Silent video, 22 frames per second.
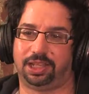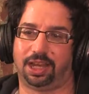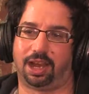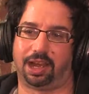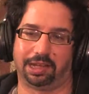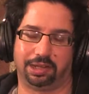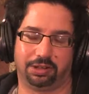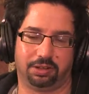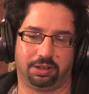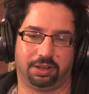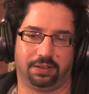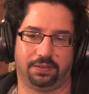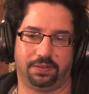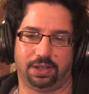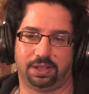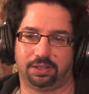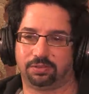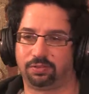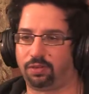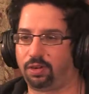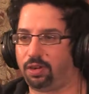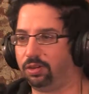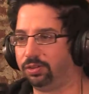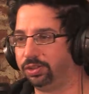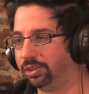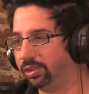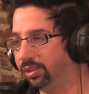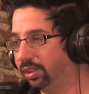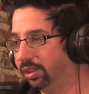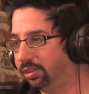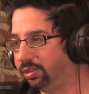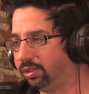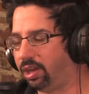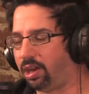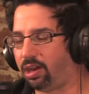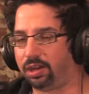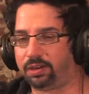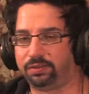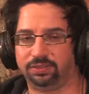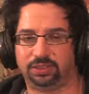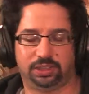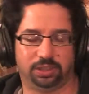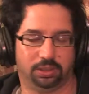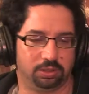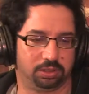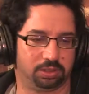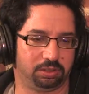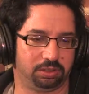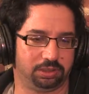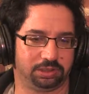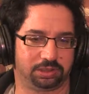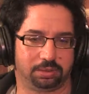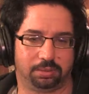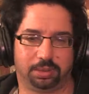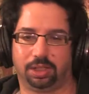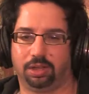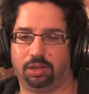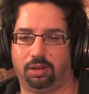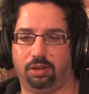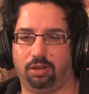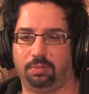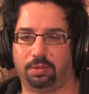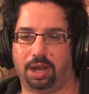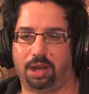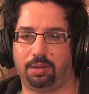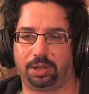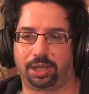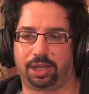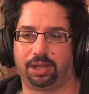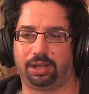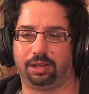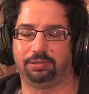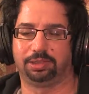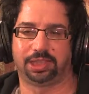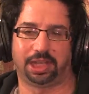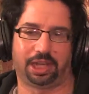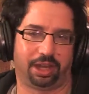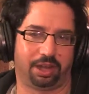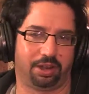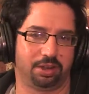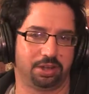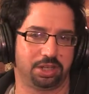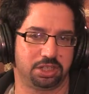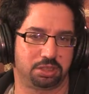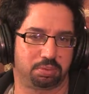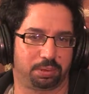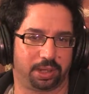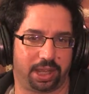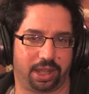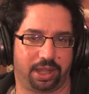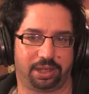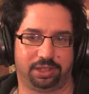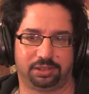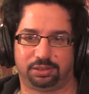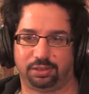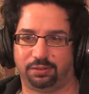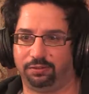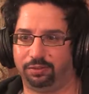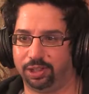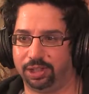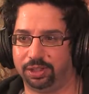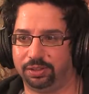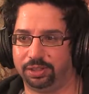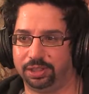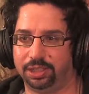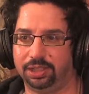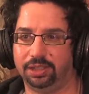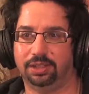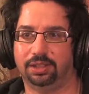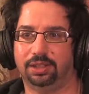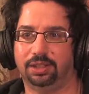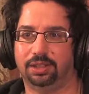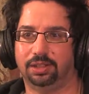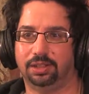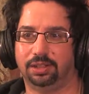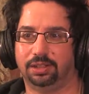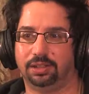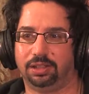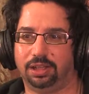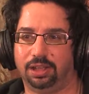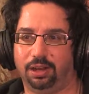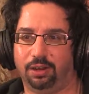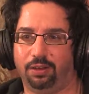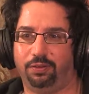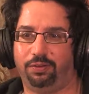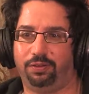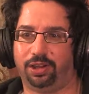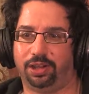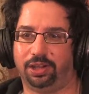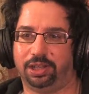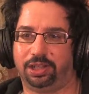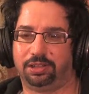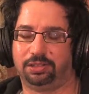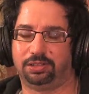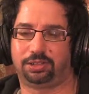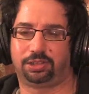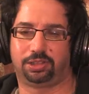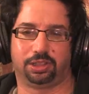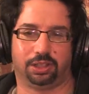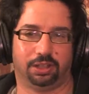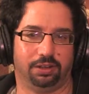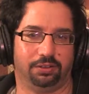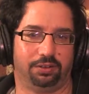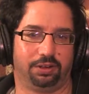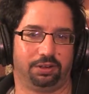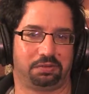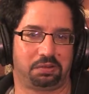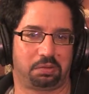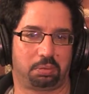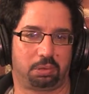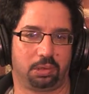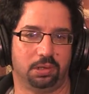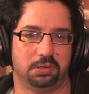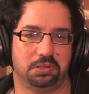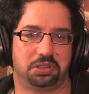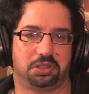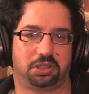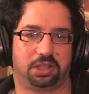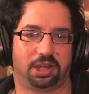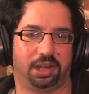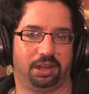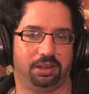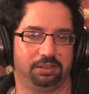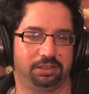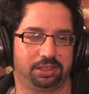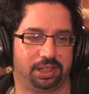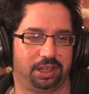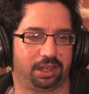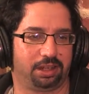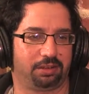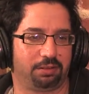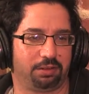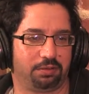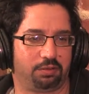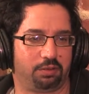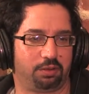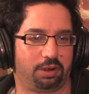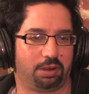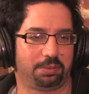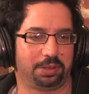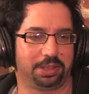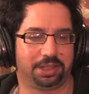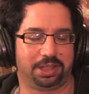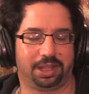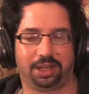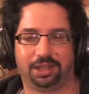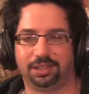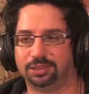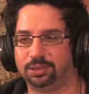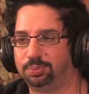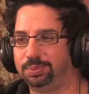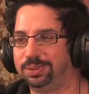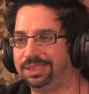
irony of it. Is for all the talk of socialism and Obamacare was a heritage plan. It's a very very conservative approach to healthcare reform, and yet it's been